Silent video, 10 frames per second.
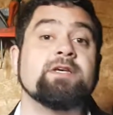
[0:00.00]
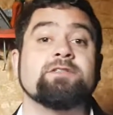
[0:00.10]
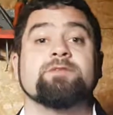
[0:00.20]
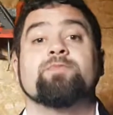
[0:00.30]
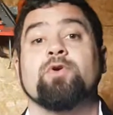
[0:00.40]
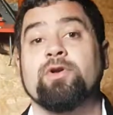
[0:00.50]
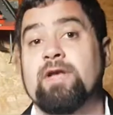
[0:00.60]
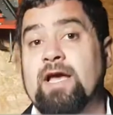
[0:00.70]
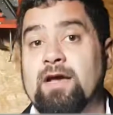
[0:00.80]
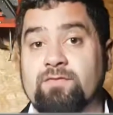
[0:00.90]
It's important
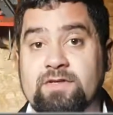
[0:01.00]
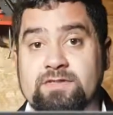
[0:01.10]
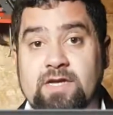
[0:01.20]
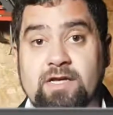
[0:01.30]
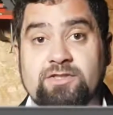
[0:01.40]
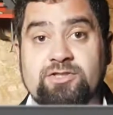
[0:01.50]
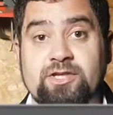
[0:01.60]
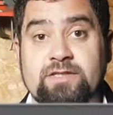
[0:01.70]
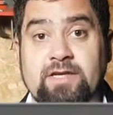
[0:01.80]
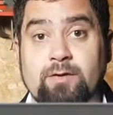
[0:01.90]
to have these guys
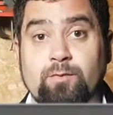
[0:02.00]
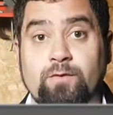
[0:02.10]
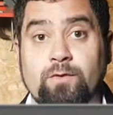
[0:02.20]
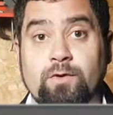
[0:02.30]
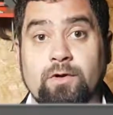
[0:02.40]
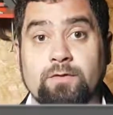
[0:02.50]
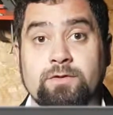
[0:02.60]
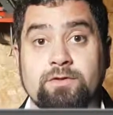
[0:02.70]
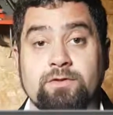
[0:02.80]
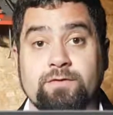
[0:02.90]
checked out before
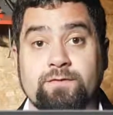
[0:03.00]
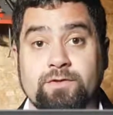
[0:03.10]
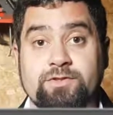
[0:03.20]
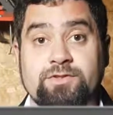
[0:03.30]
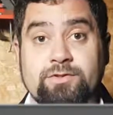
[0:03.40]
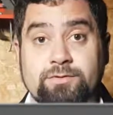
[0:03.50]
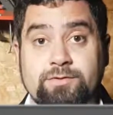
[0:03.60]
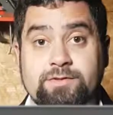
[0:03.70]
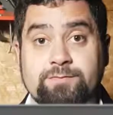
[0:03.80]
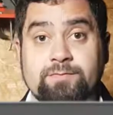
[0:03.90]
your first
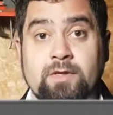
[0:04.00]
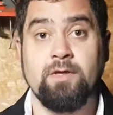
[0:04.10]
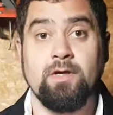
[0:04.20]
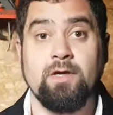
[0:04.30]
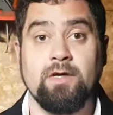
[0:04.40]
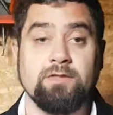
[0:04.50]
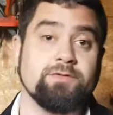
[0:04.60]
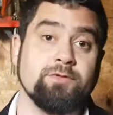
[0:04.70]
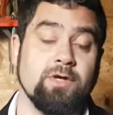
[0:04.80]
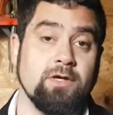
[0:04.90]
use.
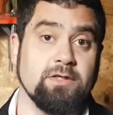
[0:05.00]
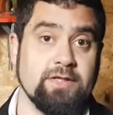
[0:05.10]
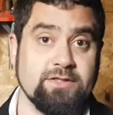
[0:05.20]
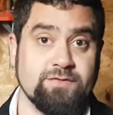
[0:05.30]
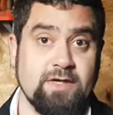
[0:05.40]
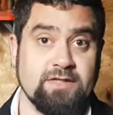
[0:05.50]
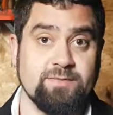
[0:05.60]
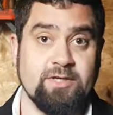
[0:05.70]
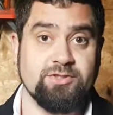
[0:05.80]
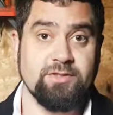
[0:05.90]
So call an HVAC
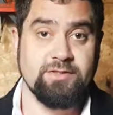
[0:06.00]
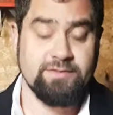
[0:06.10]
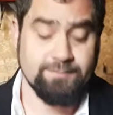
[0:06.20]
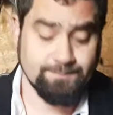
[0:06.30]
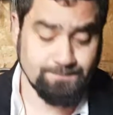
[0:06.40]
specialist.